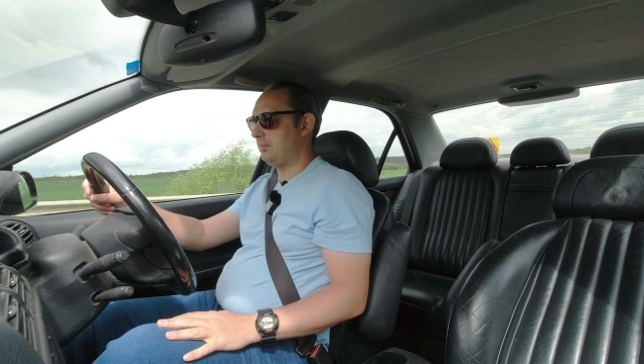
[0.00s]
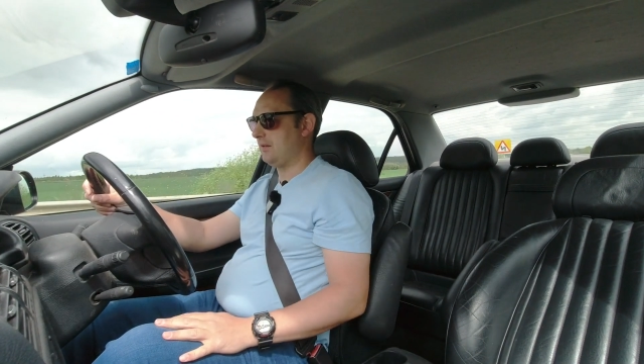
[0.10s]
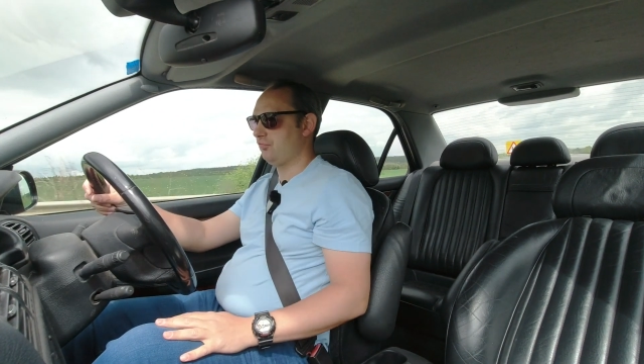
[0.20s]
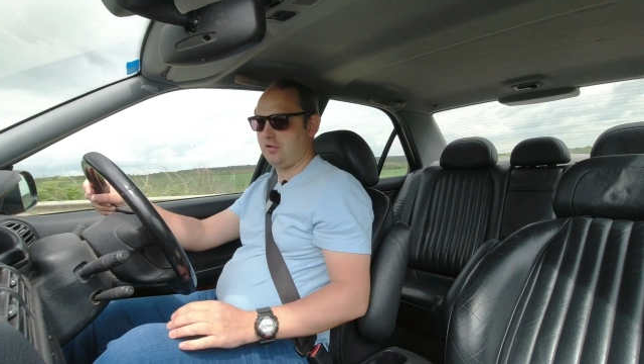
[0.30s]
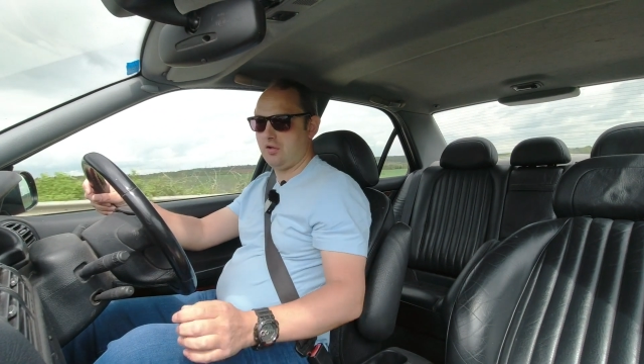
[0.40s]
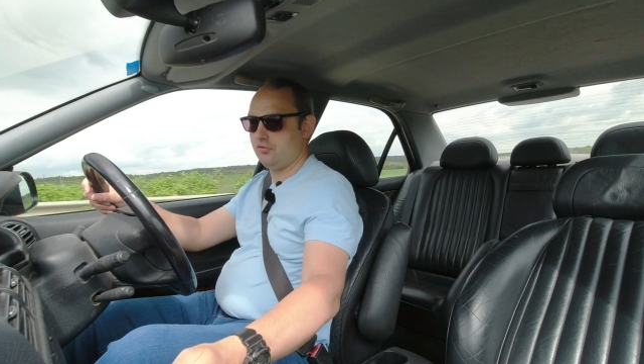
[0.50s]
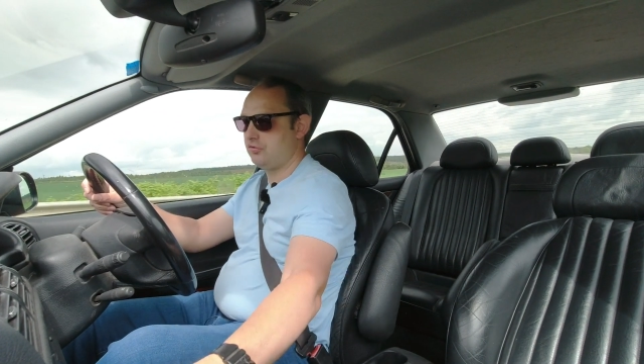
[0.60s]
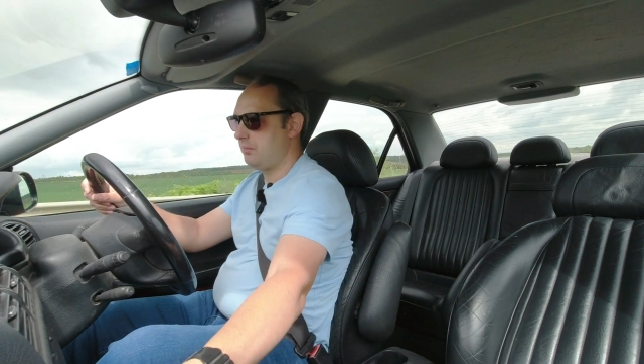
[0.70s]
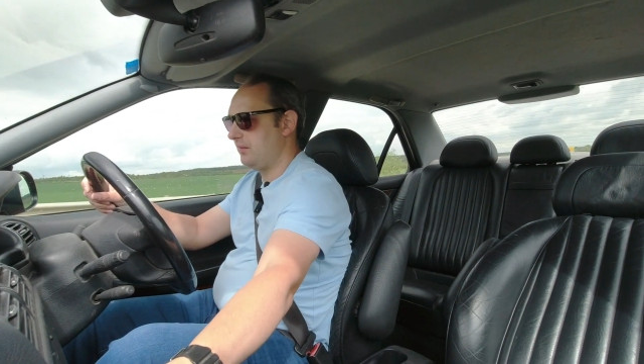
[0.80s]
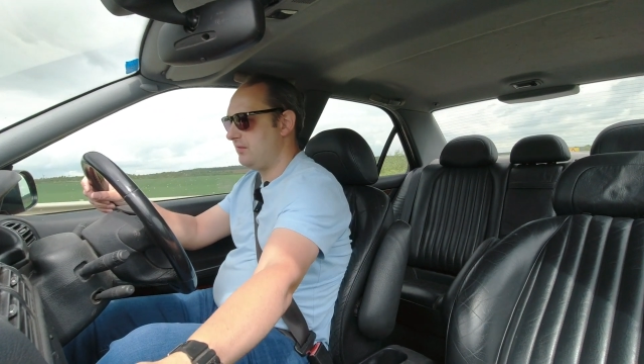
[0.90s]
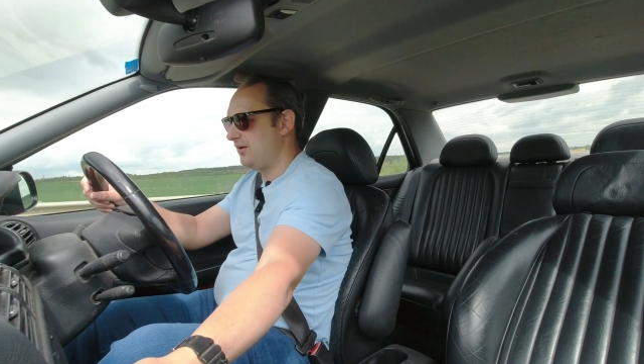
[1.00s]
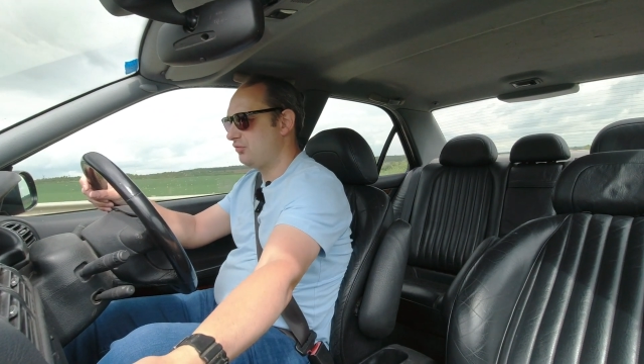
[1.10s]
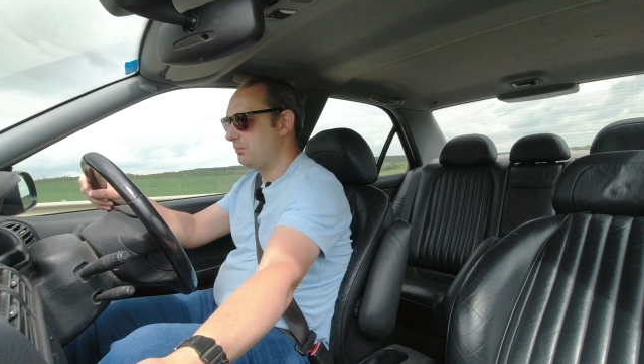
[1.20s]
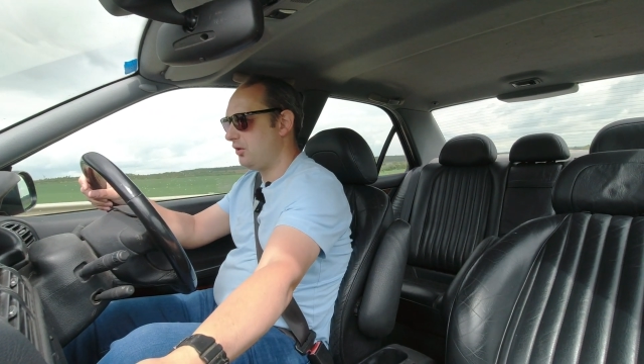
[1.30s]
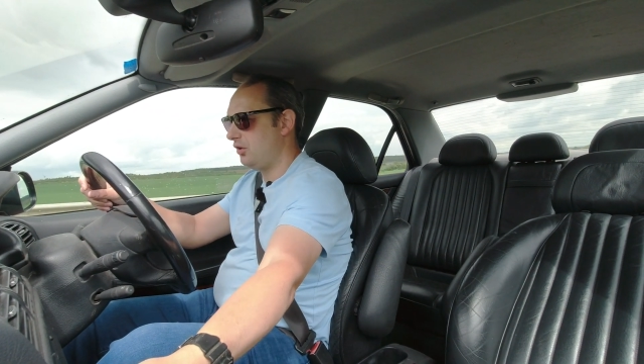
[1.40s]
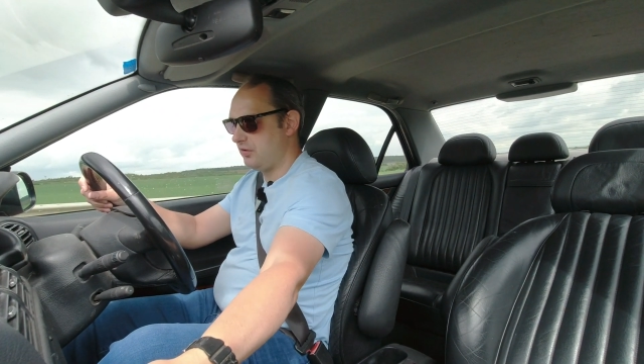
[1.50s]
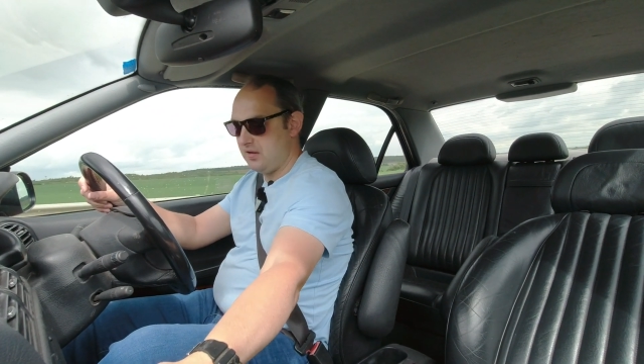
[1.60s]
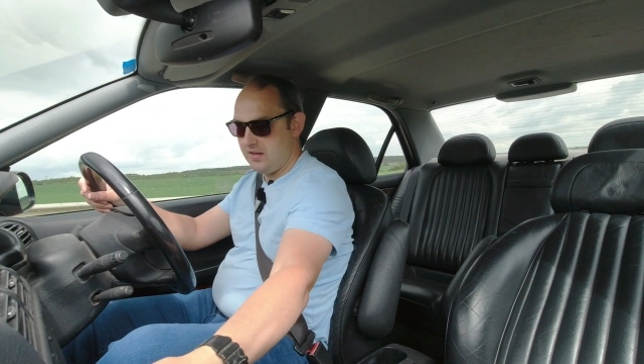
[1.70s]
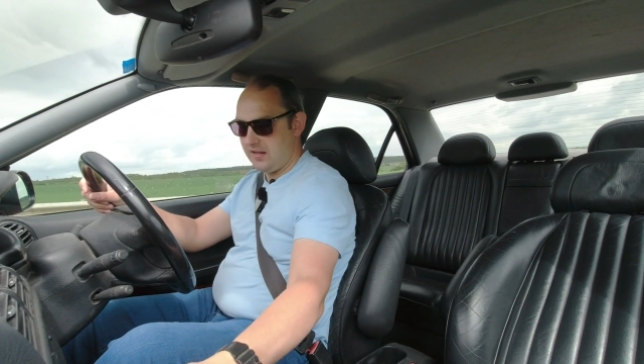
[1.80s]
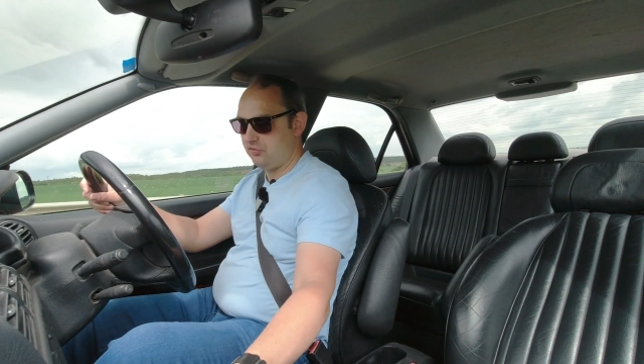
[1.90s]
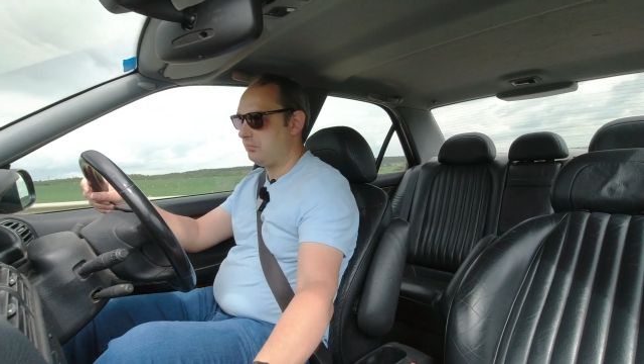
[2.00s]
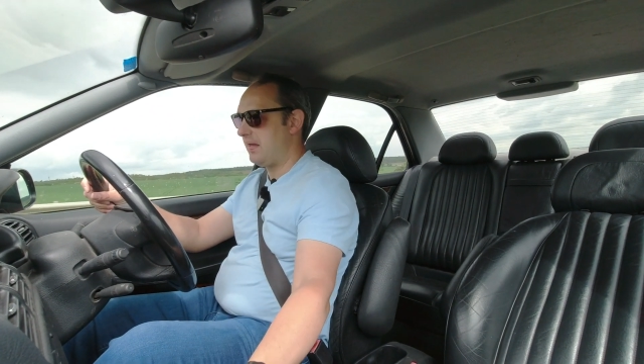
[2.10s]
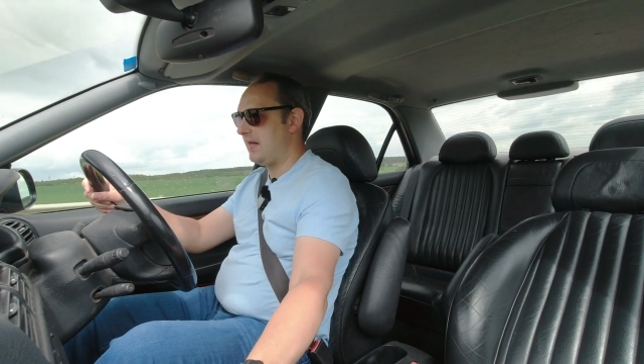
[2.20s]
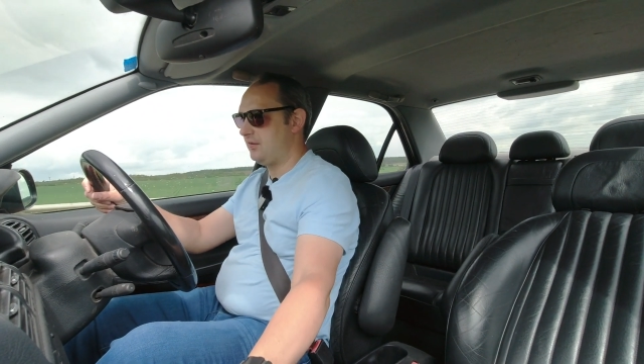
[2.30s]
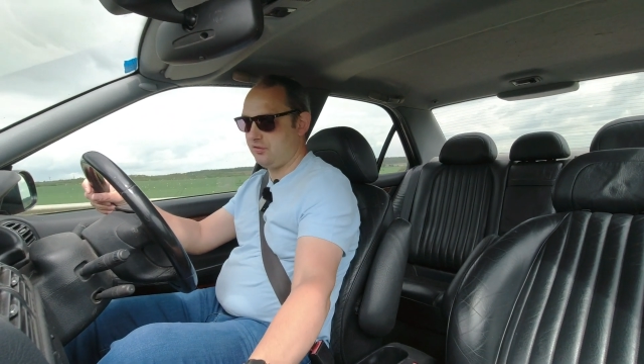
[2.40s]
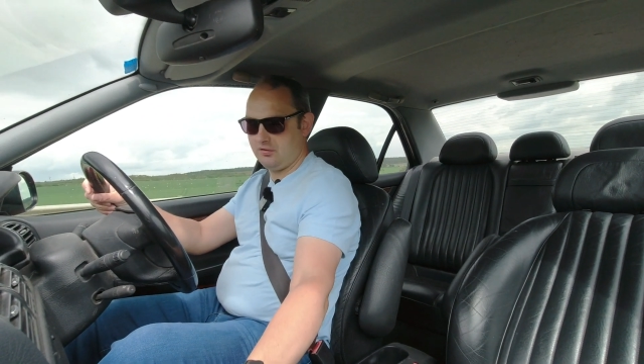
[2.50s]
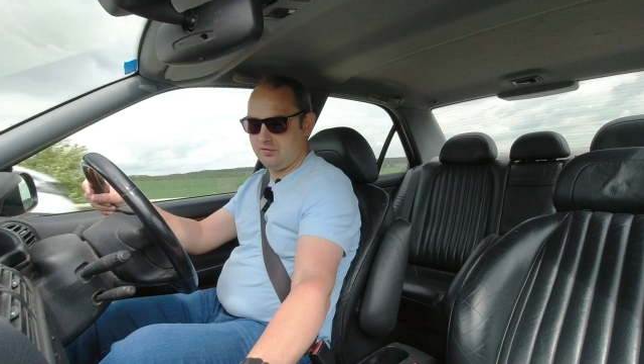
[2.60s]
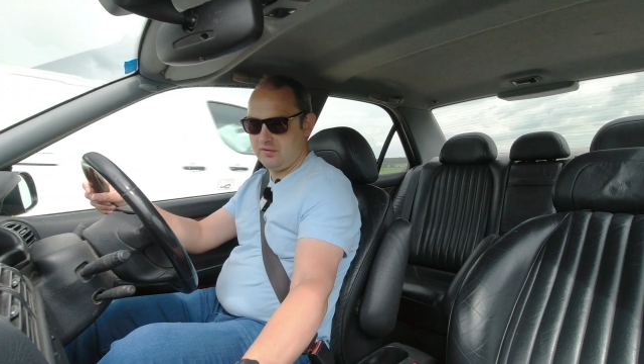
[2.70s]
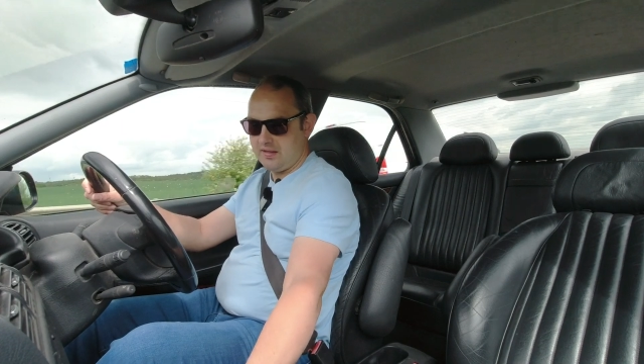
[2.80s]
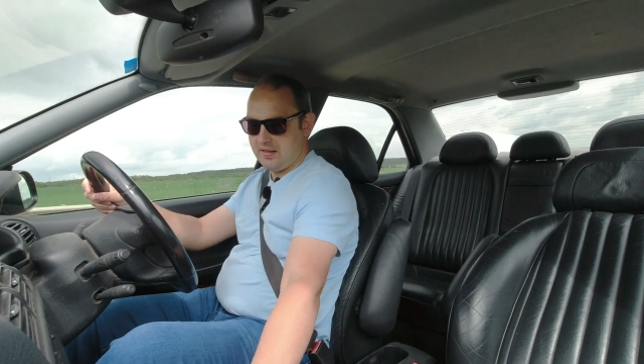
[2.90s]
plastic on top of the dashboard and some harder